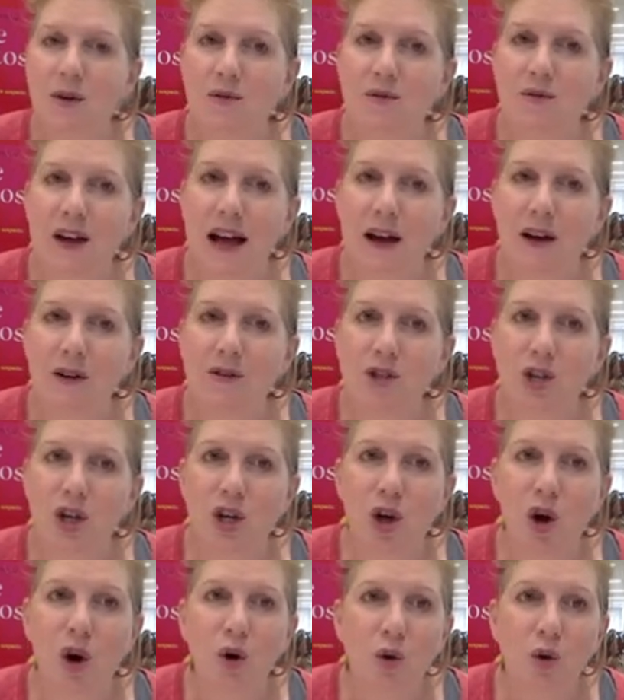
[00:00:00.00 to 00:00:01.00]
found
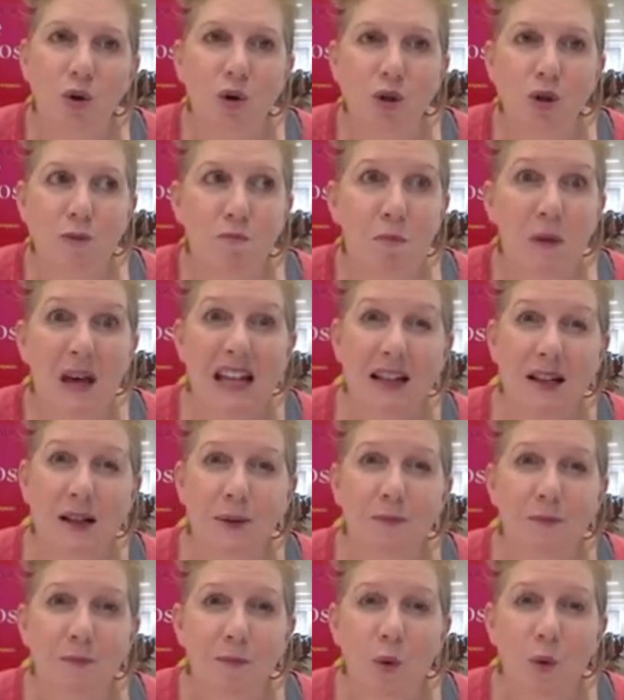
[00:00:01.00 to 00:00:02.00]
an old
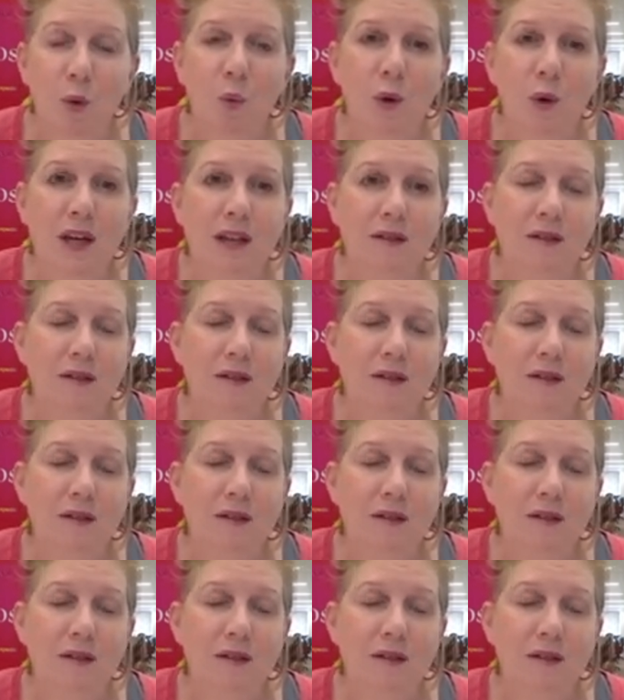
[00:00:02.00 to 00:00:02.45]
bill with